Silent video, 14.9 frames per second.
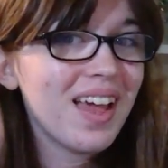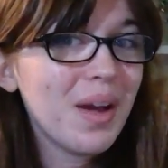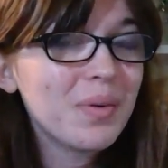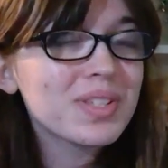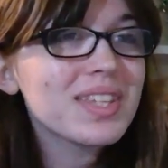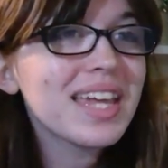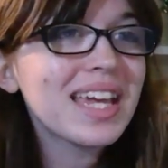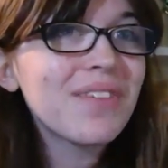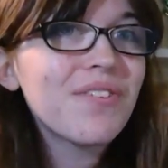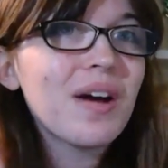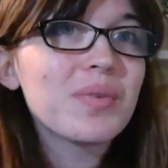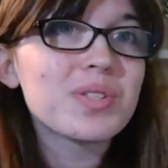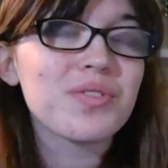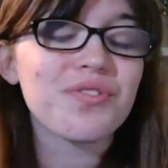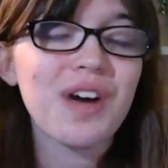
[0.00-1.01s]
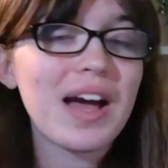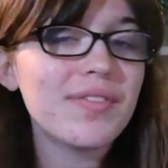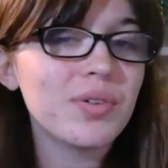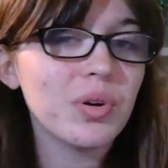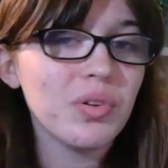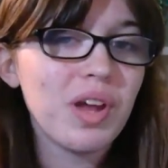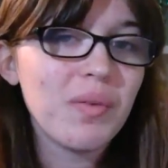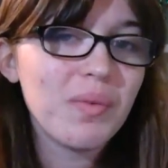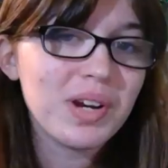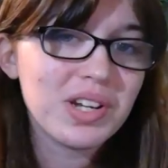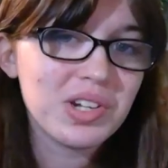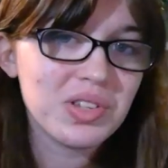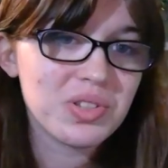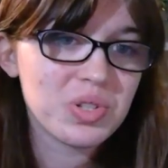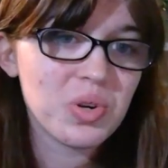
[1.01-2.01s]
it was like if I was a five year old and I went
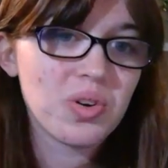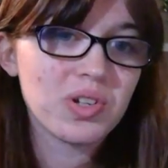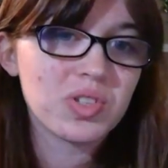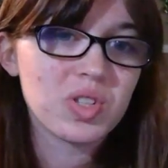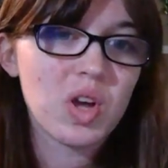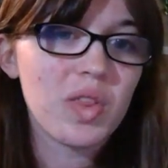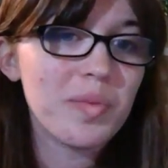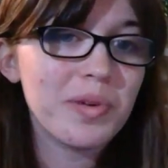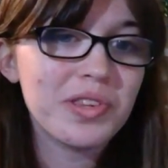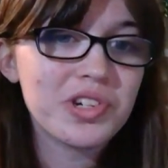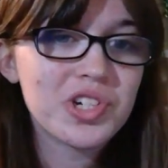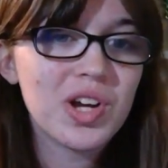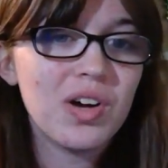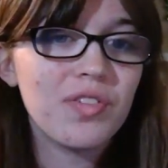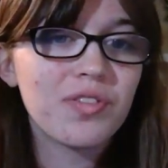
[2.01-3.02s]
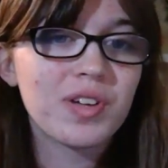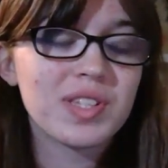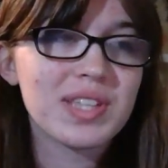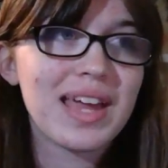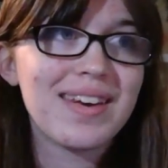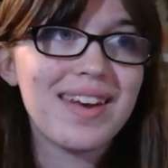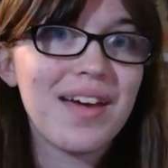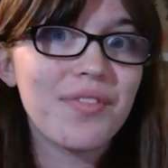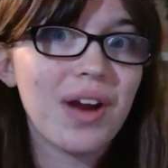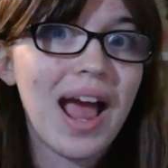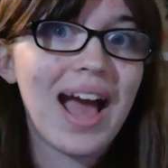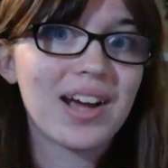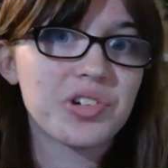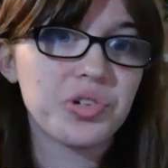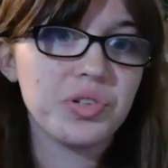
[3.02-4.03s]
into the store and saw them on the shelf because I'd never
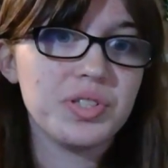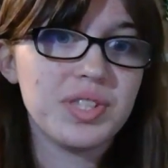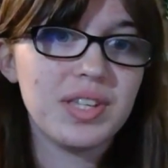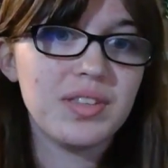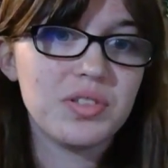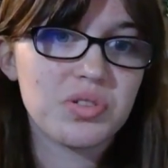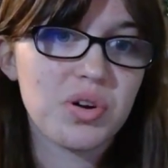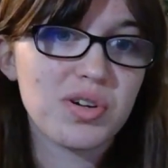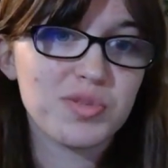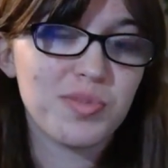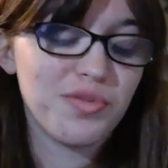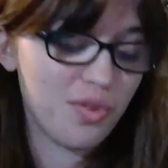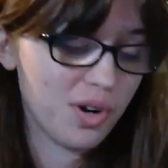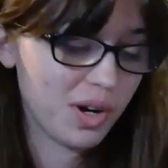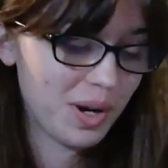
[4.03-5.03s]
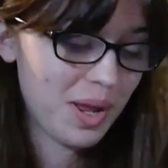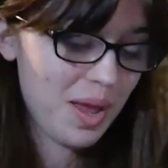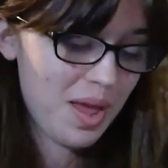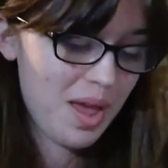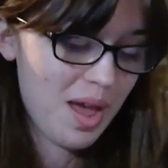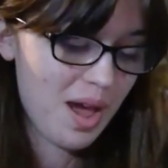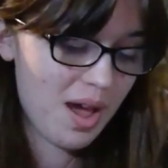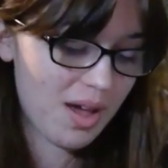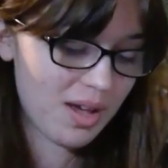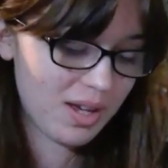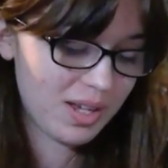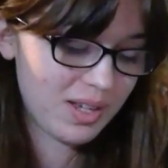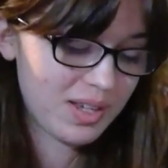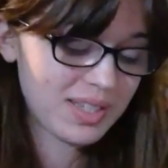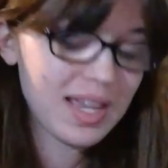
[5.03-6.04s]
actually seen these dolls before.
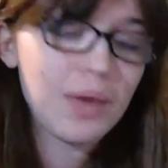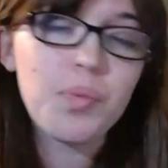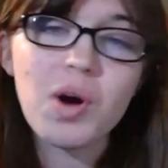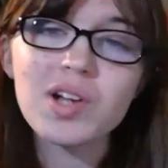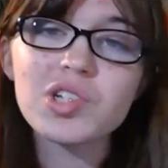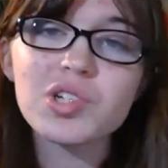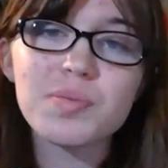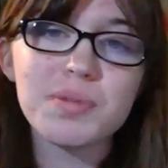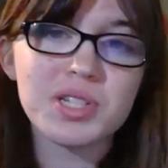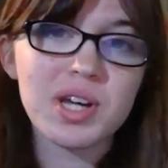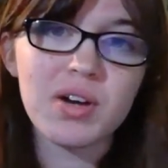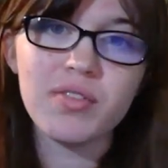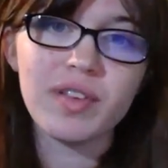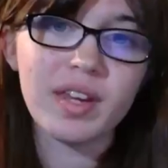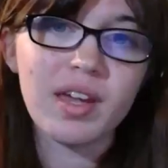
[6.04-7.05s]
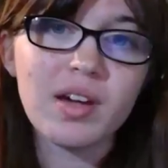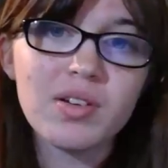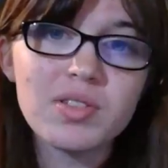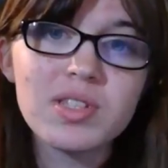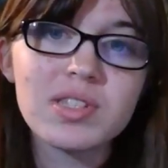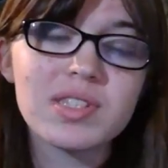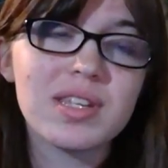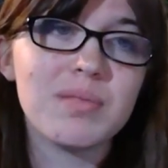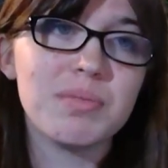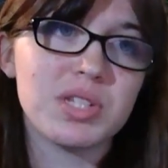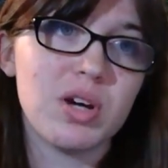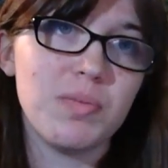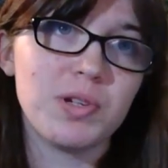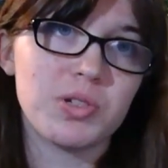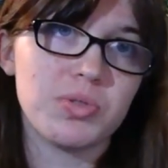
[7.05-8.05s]
Because uh, I'd watched Mattel videos and seen
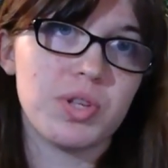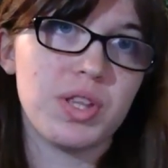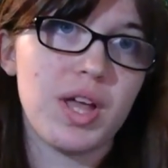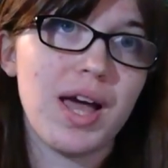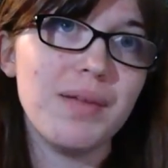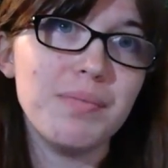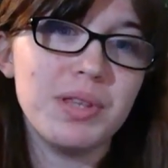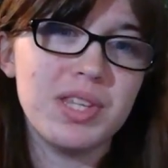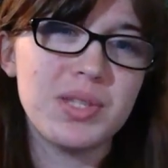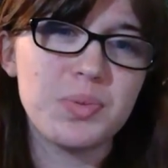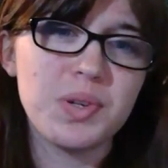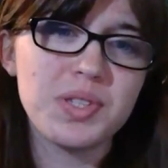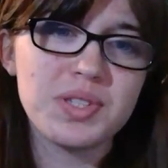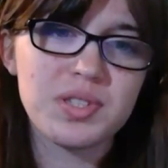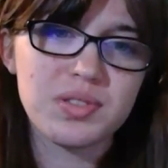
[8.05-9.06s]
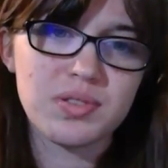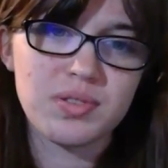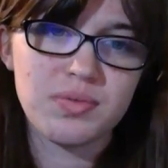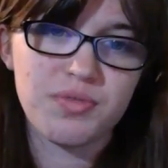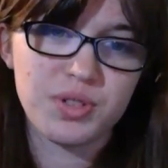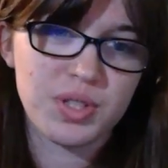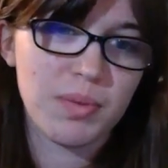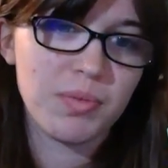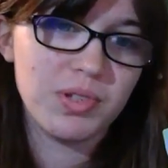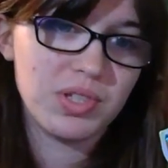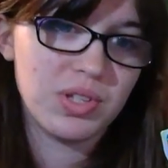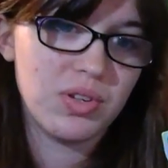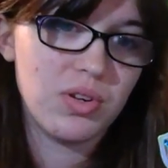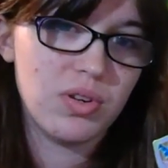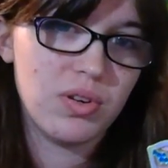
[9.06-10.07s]
Mattel pictures online, but these ones, for some
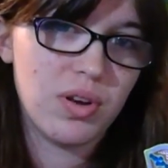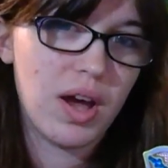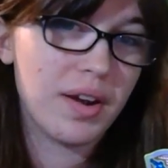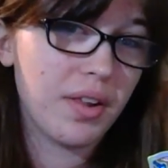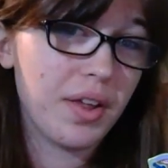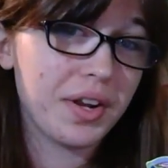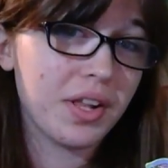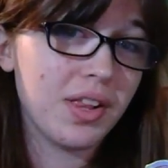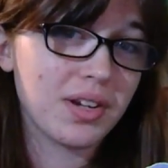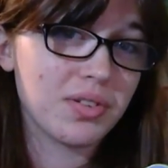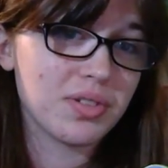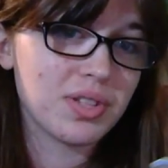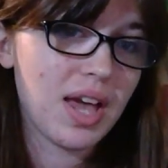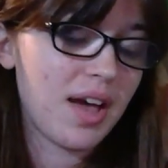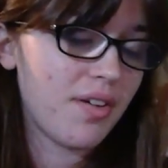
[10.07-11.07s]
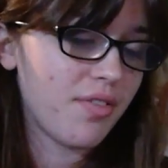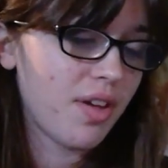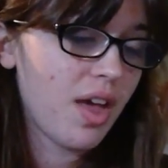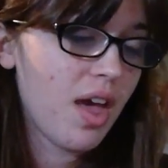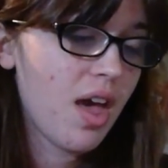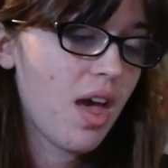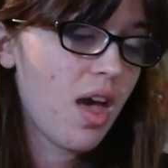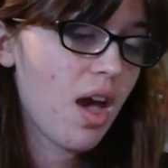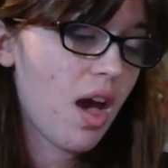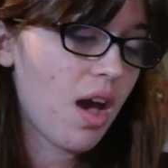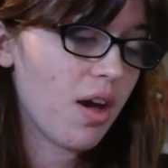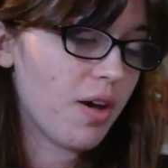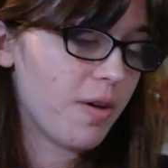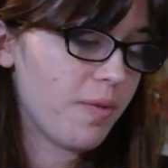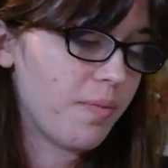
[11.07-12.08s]
reason, not a lot of collectors have.
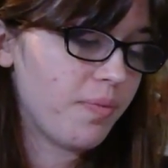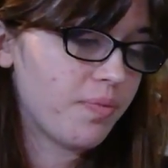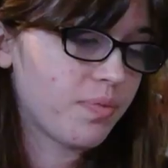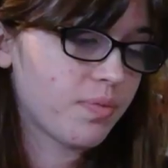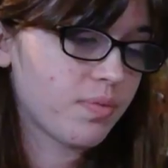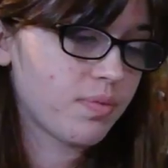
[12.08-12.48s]
Um,